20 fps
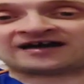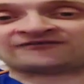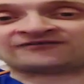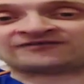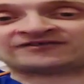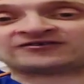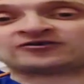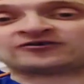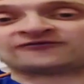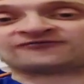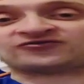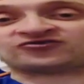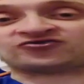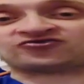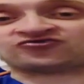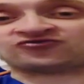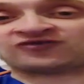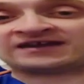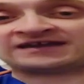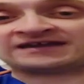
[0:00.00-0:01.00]
I think he got
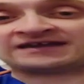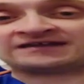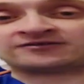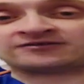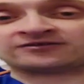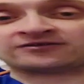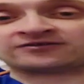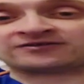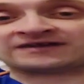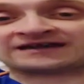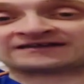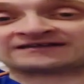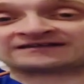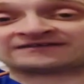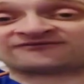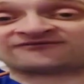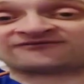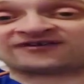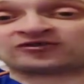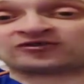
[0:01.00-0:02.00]
frustrated at the lack
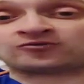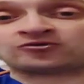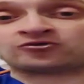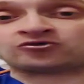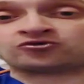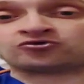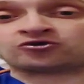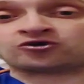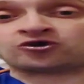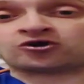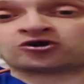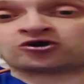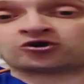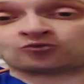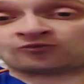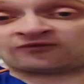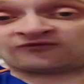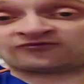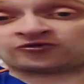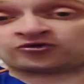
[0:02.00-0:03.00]
of development
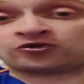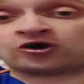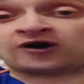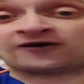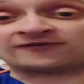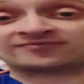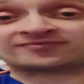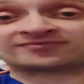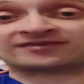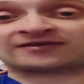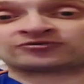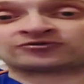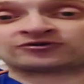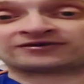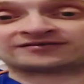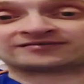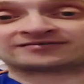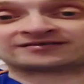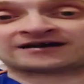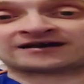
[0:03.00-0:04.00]
with the North
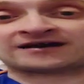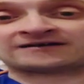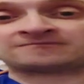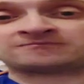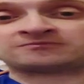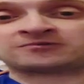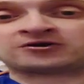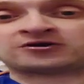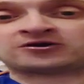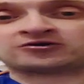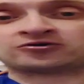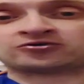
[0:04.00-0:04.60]
Stand at the time,